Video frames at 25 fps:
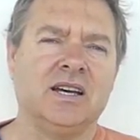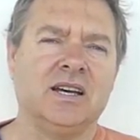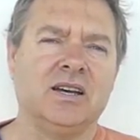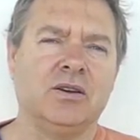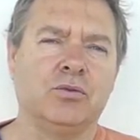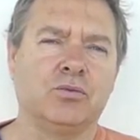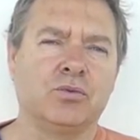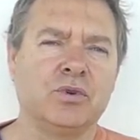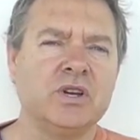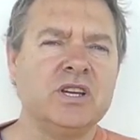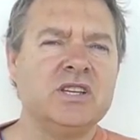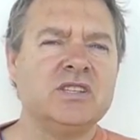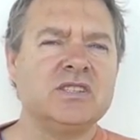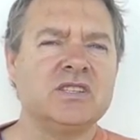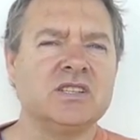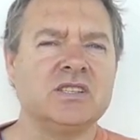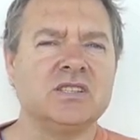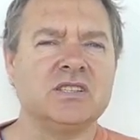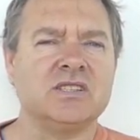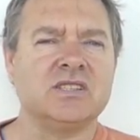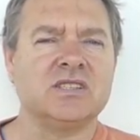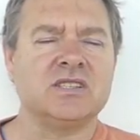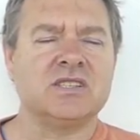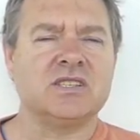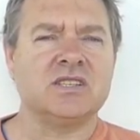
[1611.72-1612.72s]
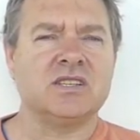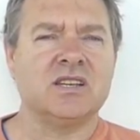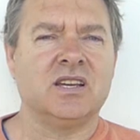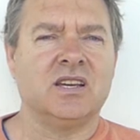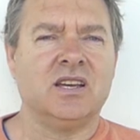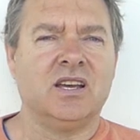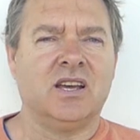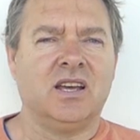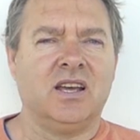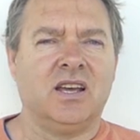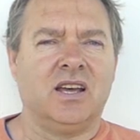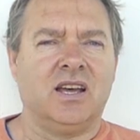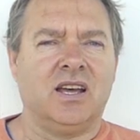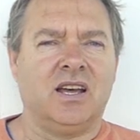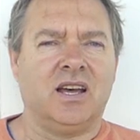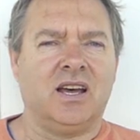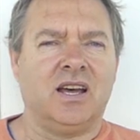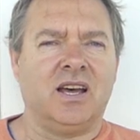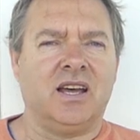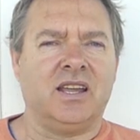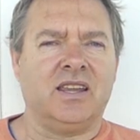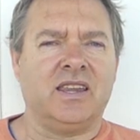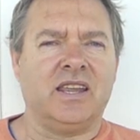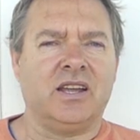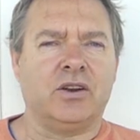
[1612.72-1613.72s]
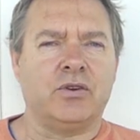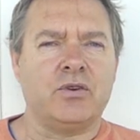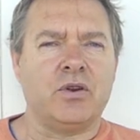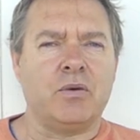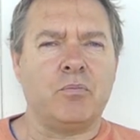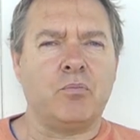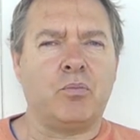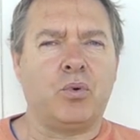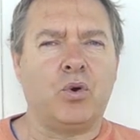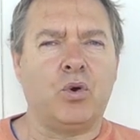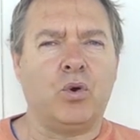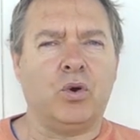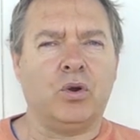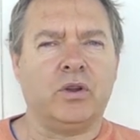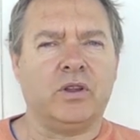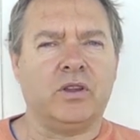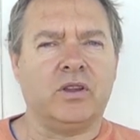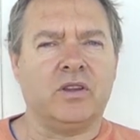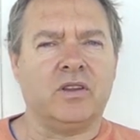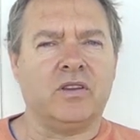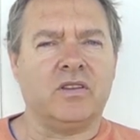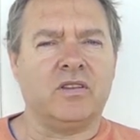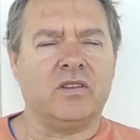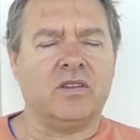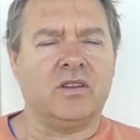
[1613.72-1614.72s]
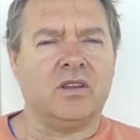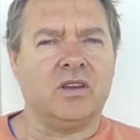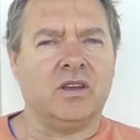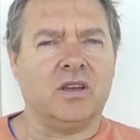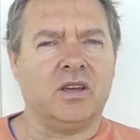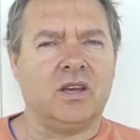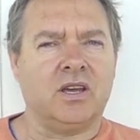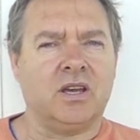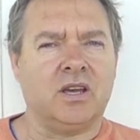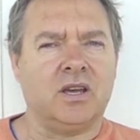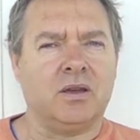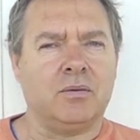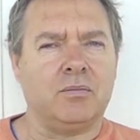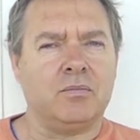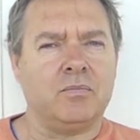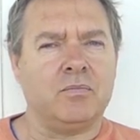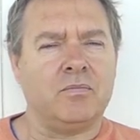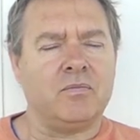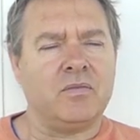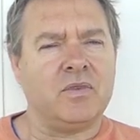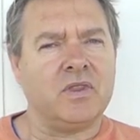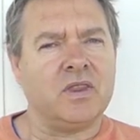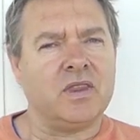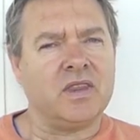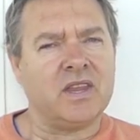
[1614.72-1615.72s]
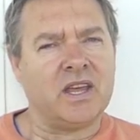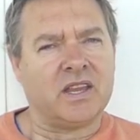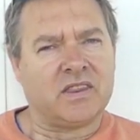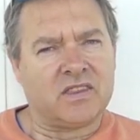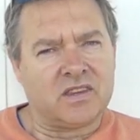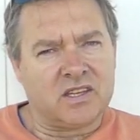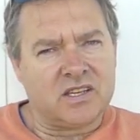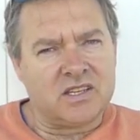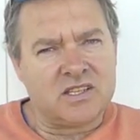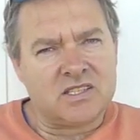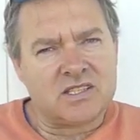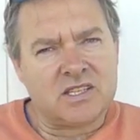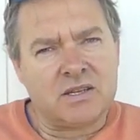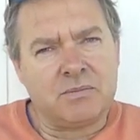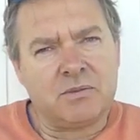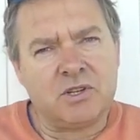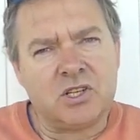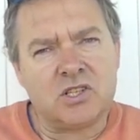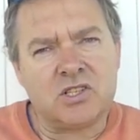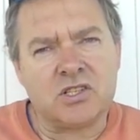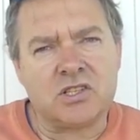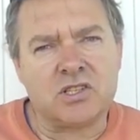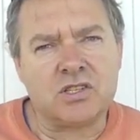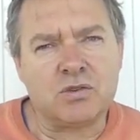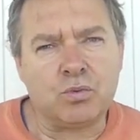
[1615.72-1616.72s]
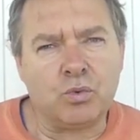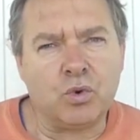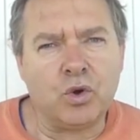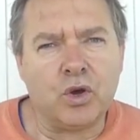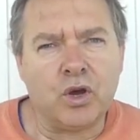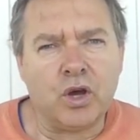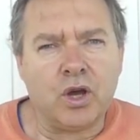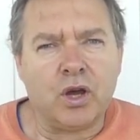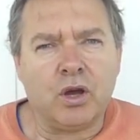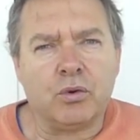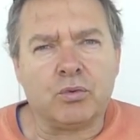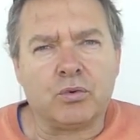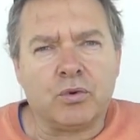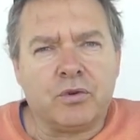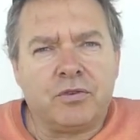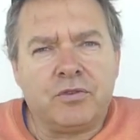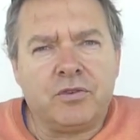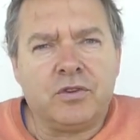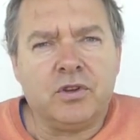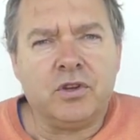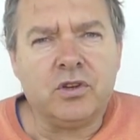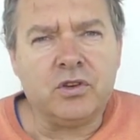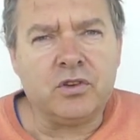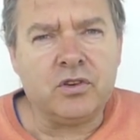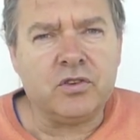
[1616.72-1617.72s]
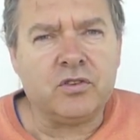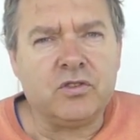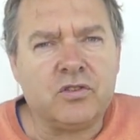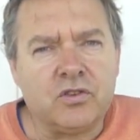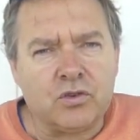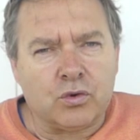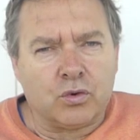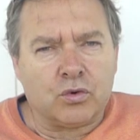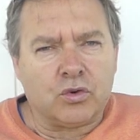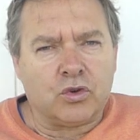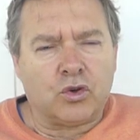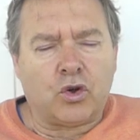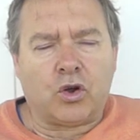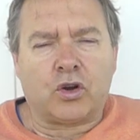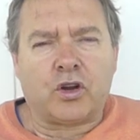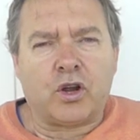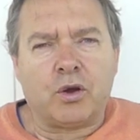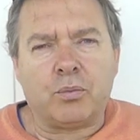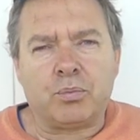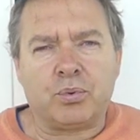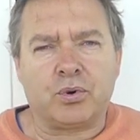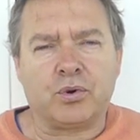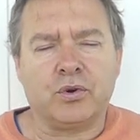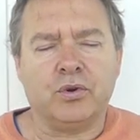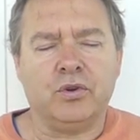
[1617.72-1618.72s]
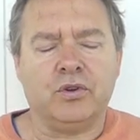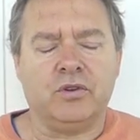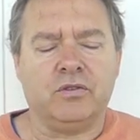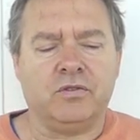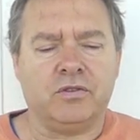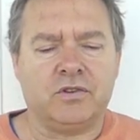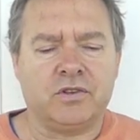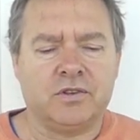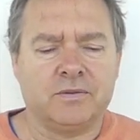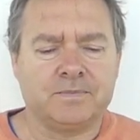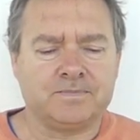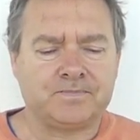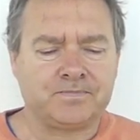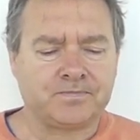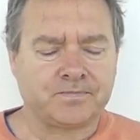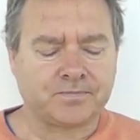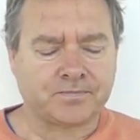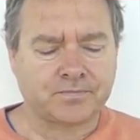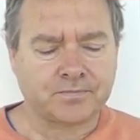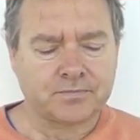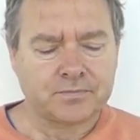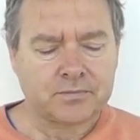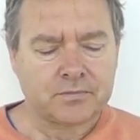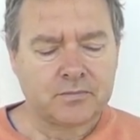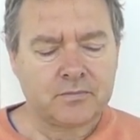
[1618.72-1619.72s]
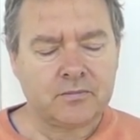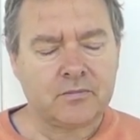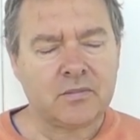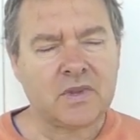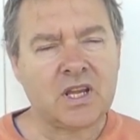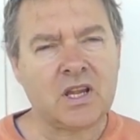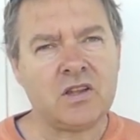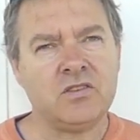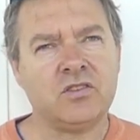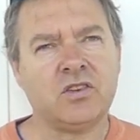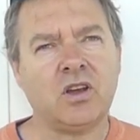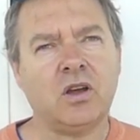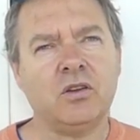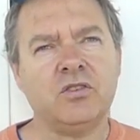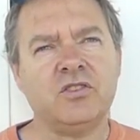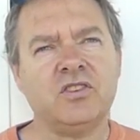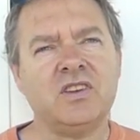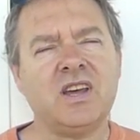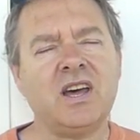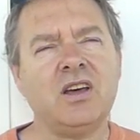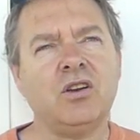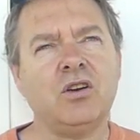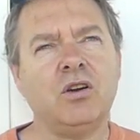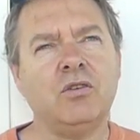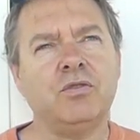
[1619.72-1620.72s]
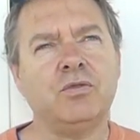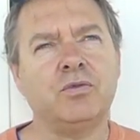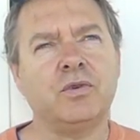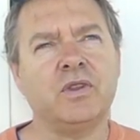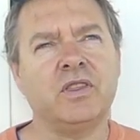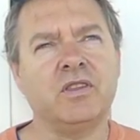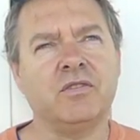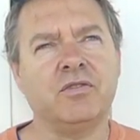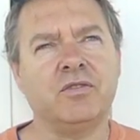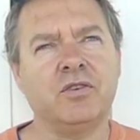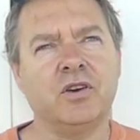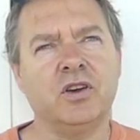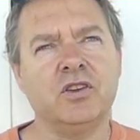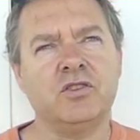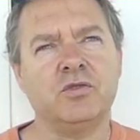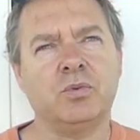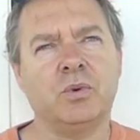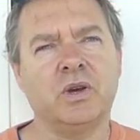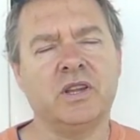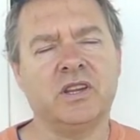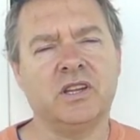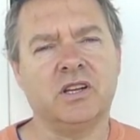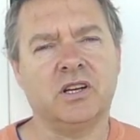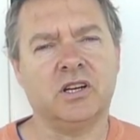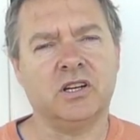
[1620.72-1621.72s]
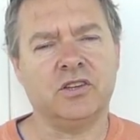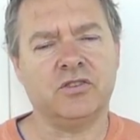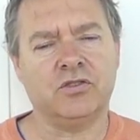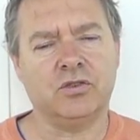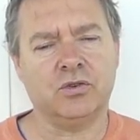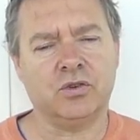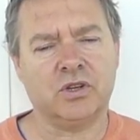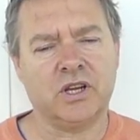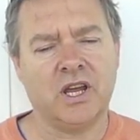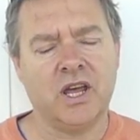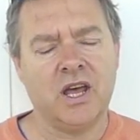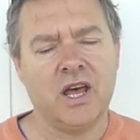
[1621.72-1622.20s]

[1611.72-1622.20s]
reasons that are important that these images were refused or not approved. So I'll start off with the first one that I took,